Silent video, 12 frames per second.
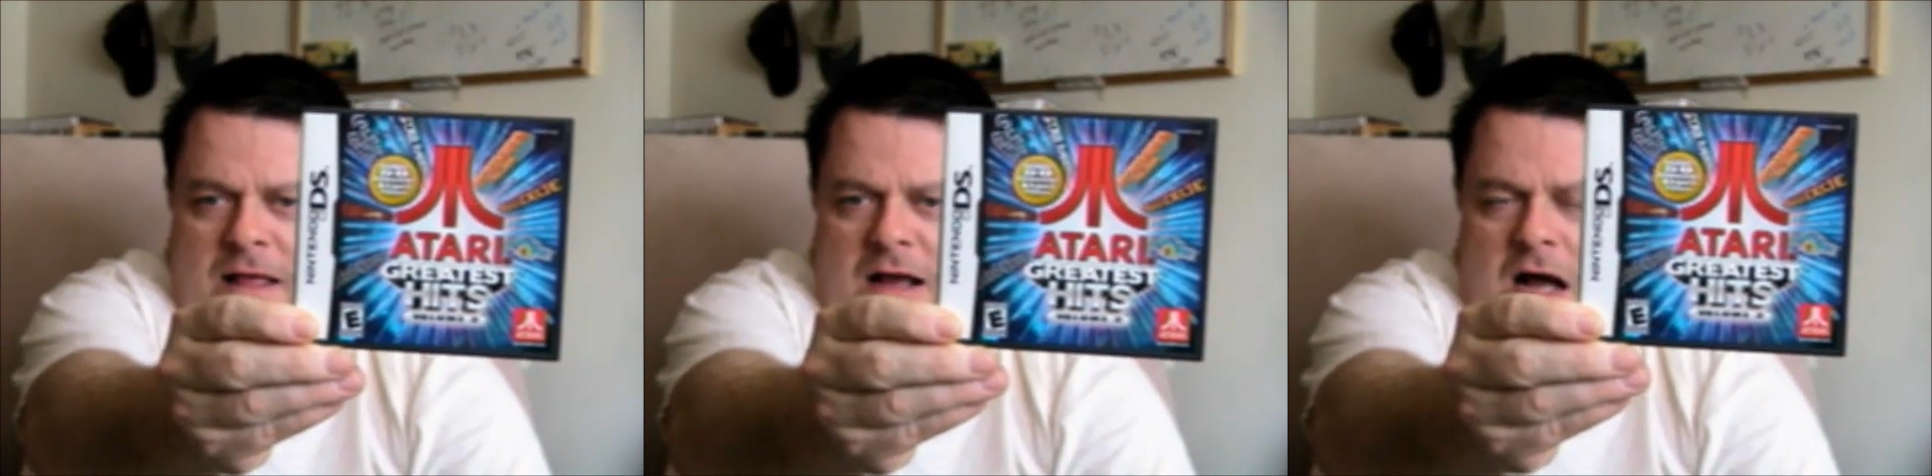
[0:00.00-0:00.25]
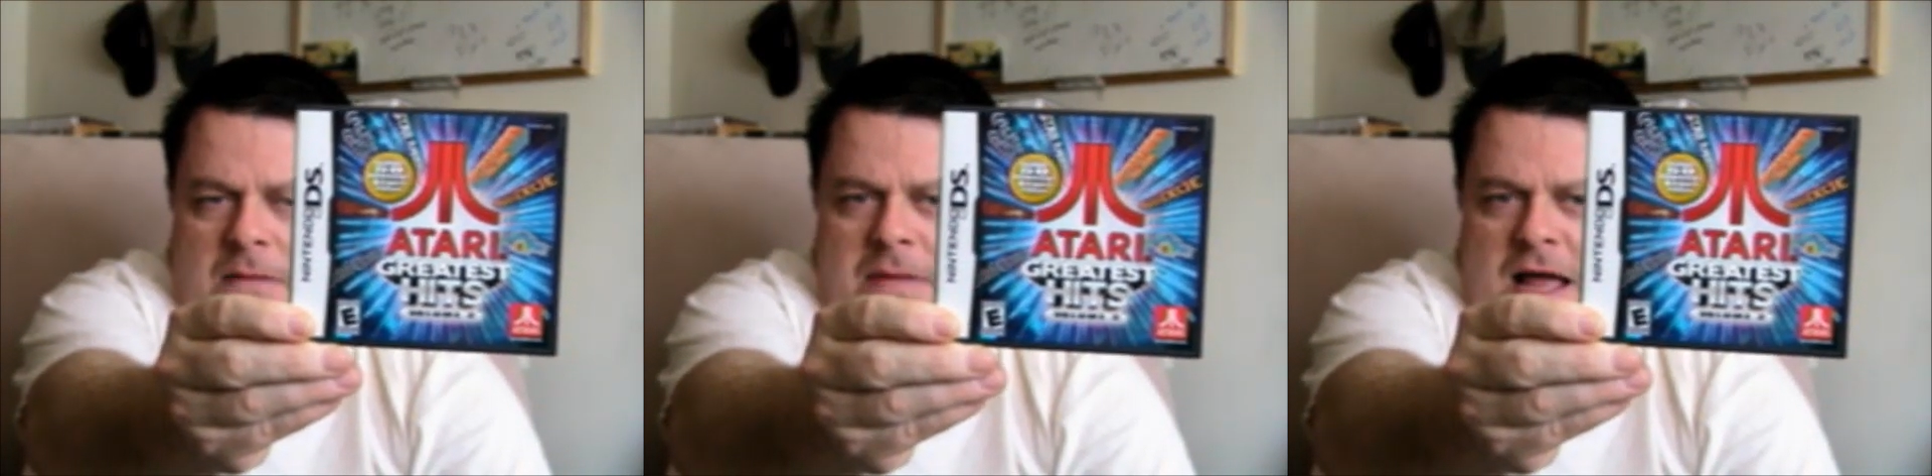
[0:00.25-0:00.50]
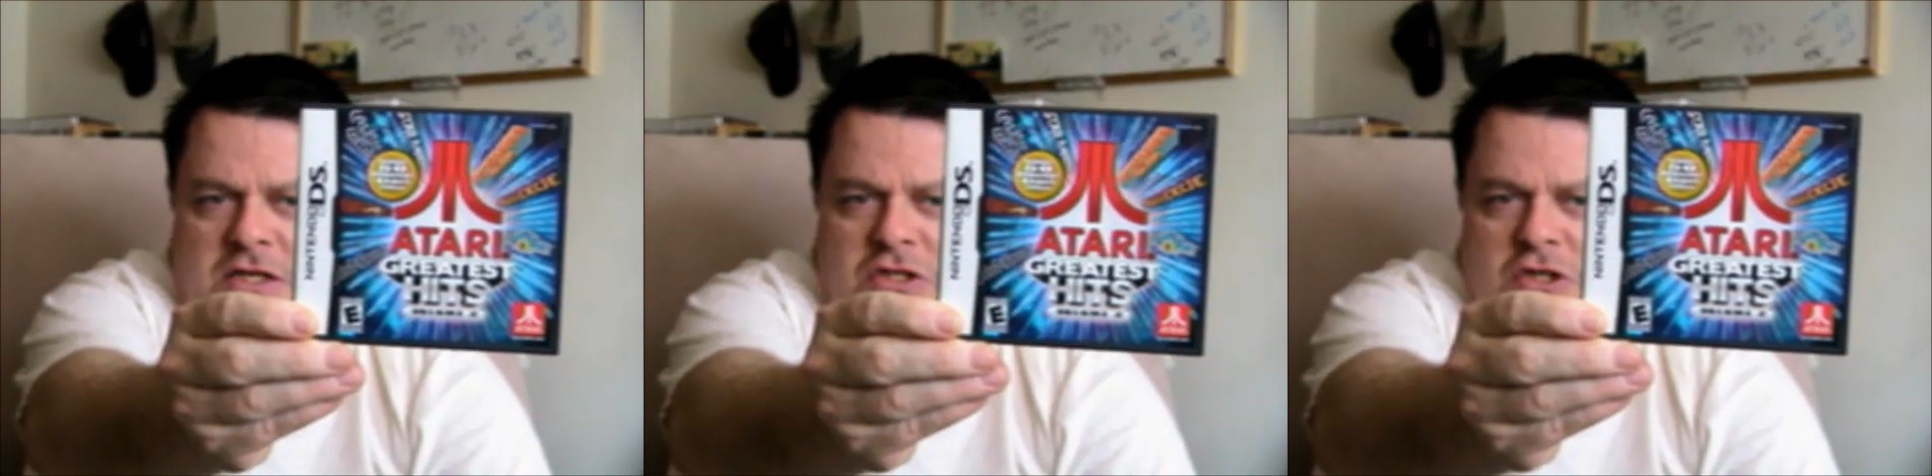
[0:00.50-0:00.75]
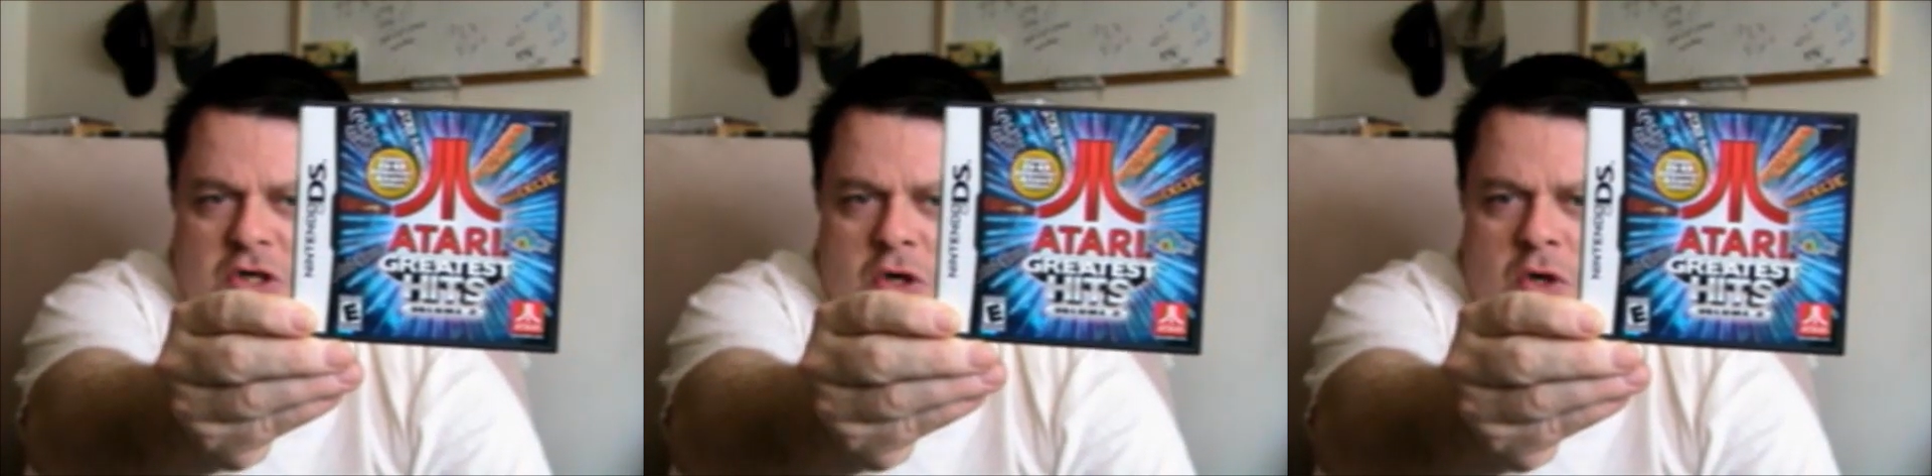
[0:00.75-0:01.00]

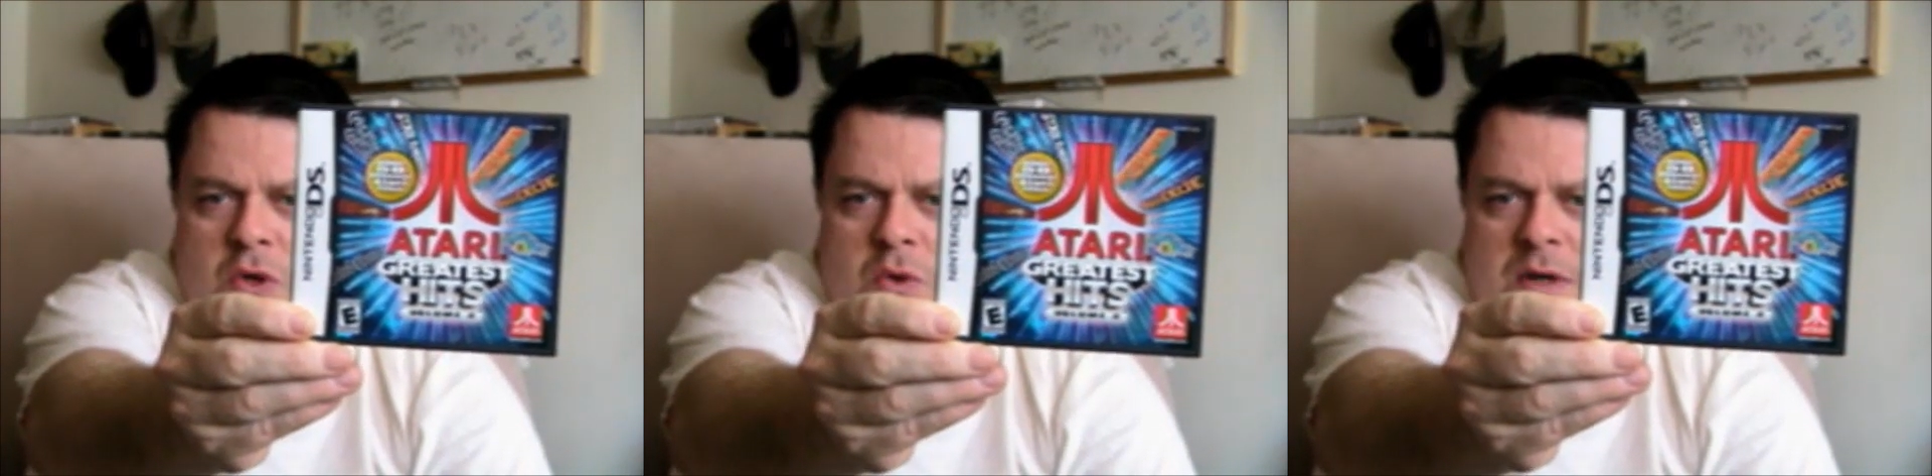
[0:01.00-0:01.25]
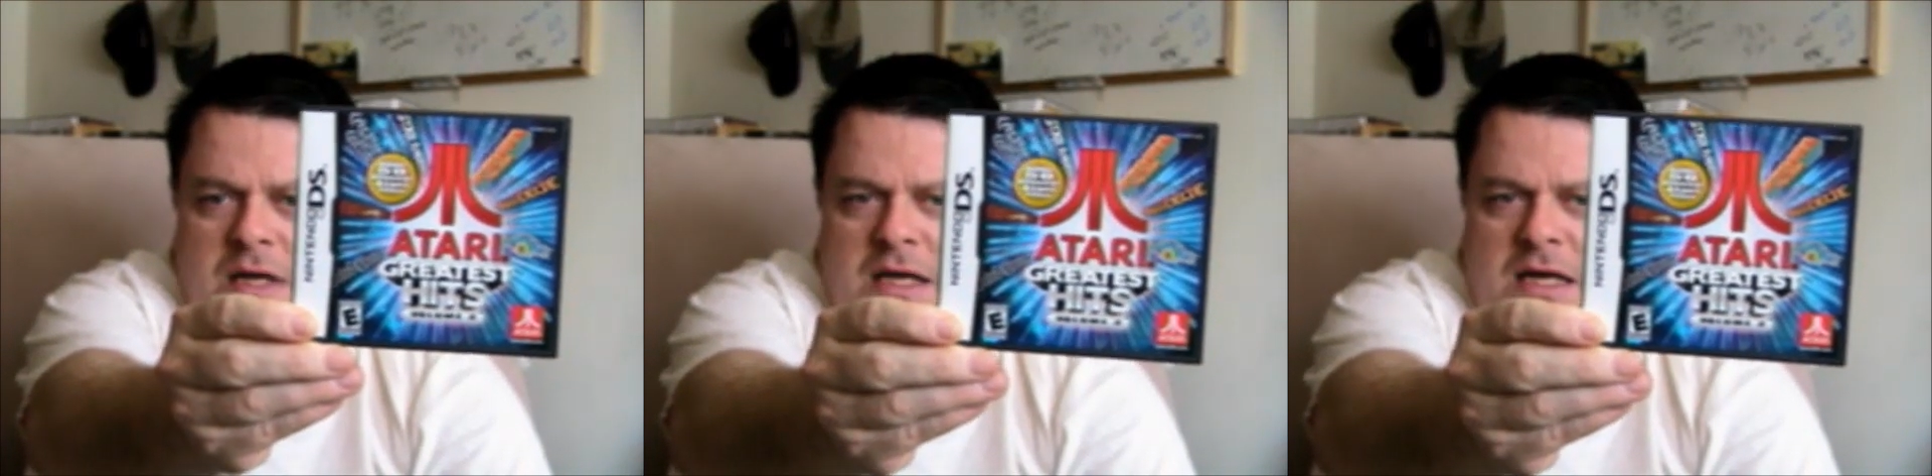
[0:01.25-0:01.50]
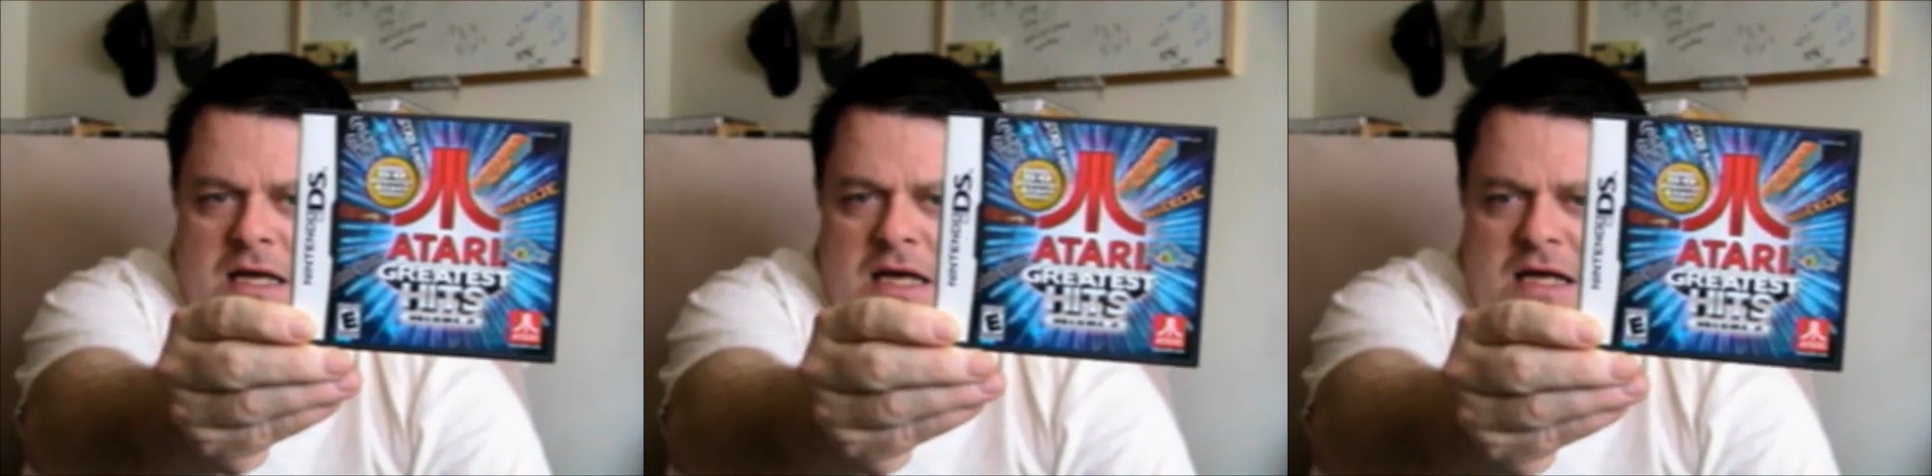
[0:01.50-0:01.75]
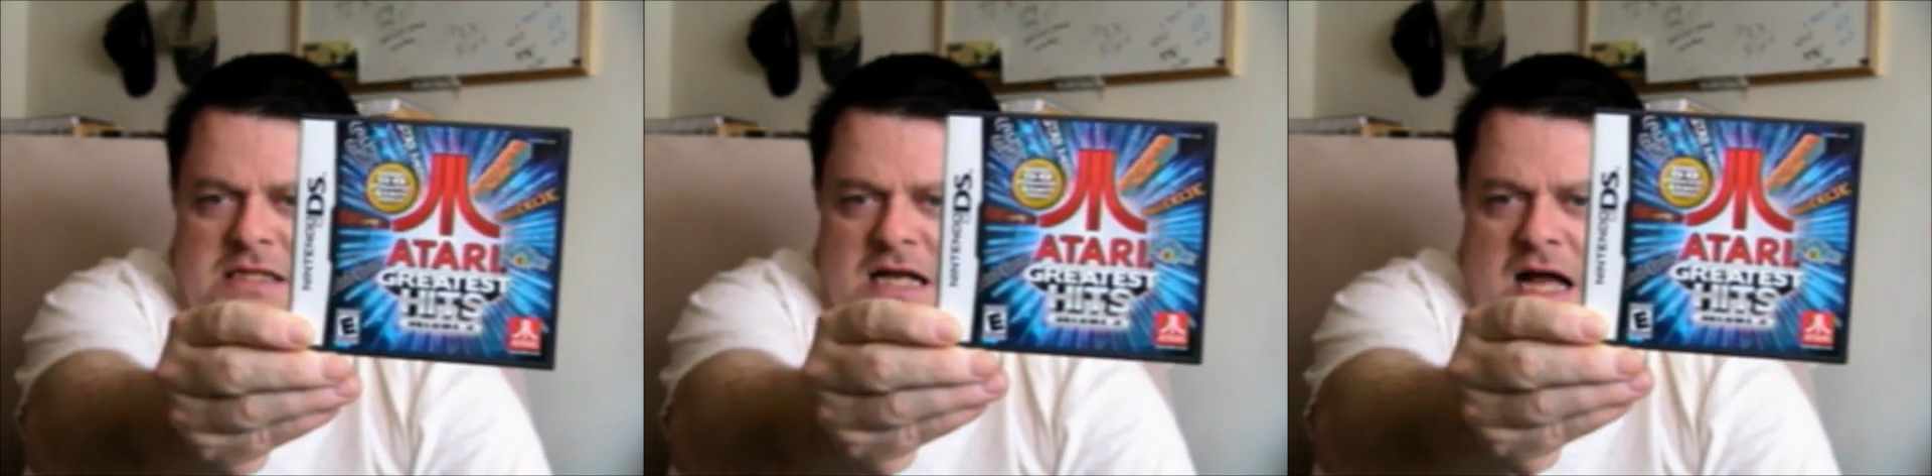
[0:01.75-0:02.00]
Combat 2.
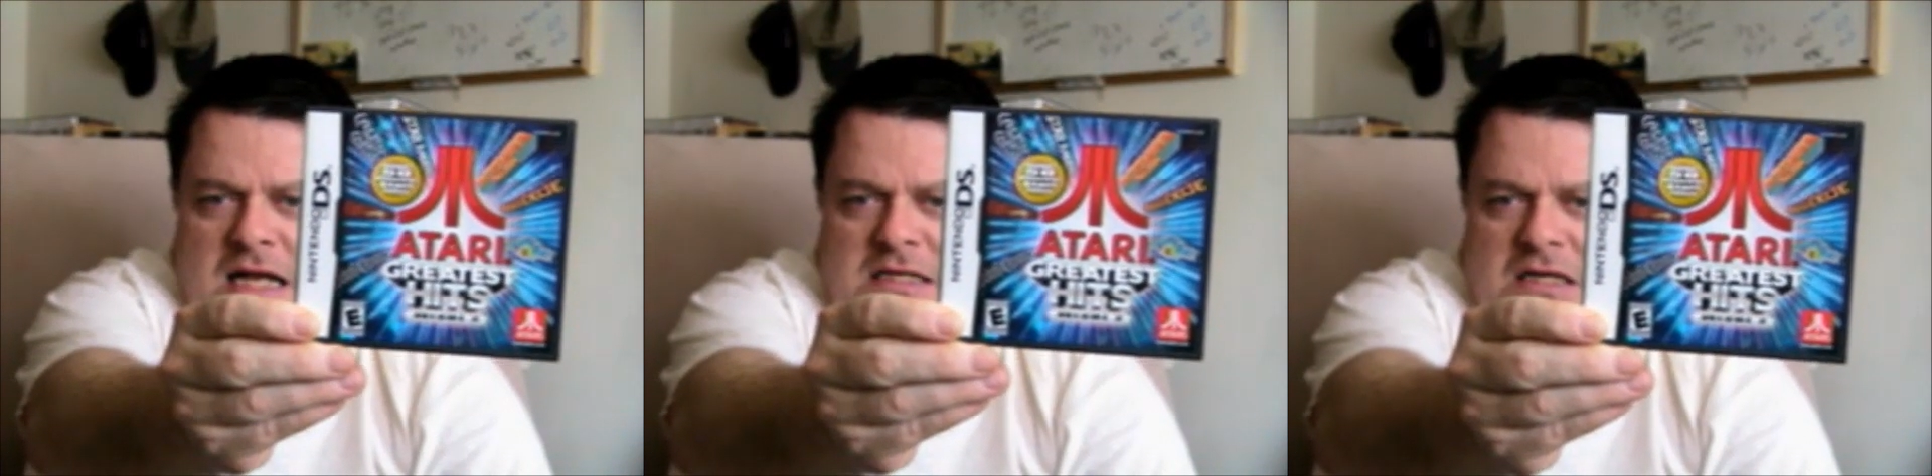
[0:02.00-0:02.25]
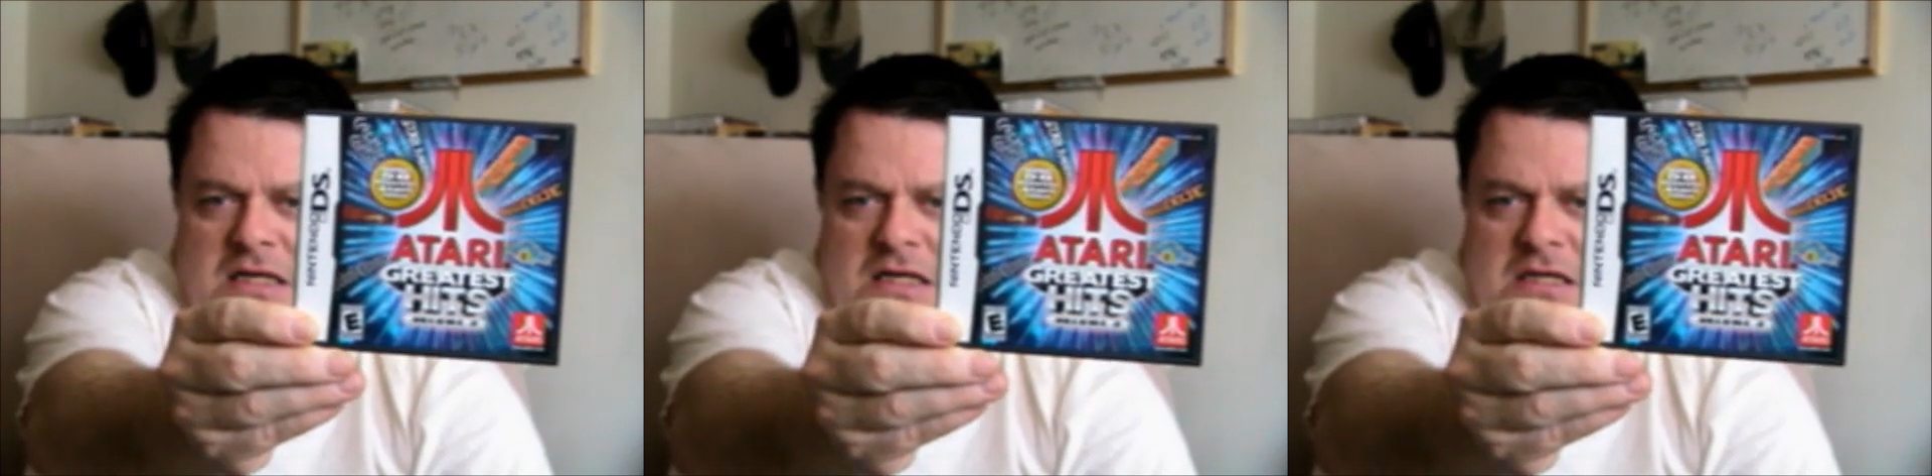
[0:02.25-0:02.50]
It's got